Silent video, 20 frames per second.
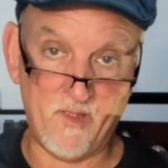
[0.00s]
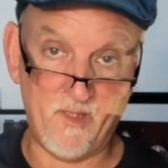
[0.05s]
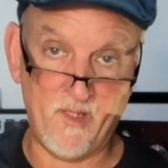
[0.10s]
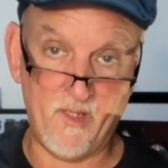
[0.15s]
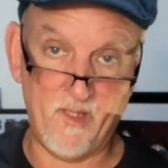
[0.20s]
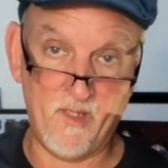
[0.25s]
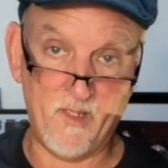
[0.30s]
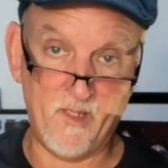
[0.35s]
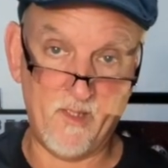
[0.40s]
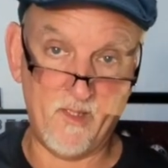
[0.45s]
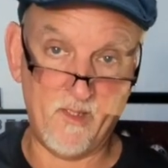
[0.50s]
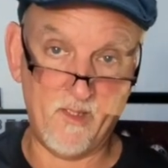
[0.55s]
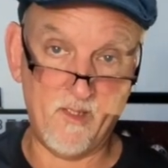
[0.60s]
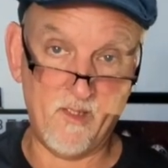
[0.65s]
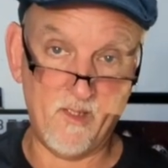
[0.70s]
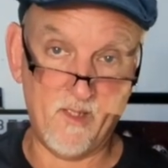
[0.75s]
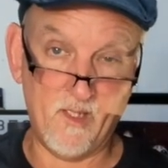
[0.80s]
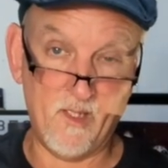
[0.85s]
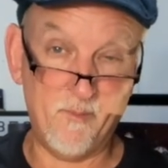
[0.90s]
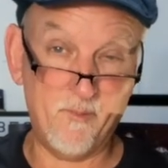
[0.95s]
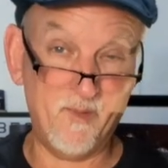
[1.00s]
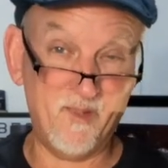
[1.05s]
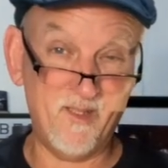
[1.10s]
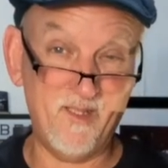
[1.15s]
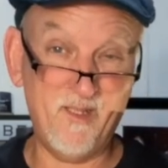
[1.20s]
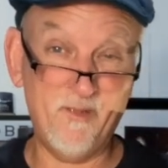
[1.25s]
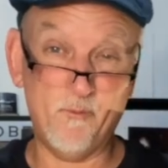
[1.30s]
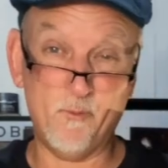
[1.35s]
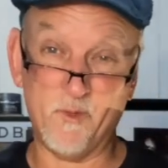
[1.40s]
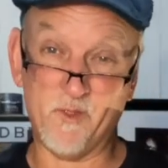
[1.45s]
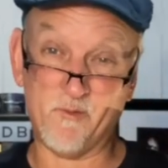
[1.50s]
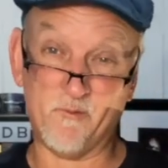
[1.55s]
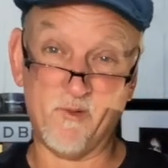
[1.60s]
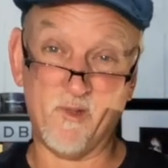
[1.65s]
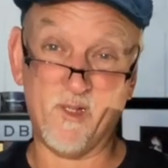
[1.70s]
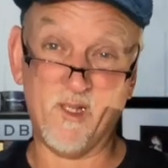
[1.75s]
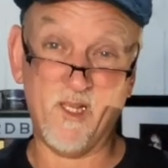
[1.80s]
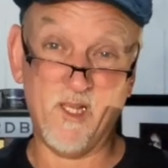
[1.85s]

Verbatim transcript: and i believe it was around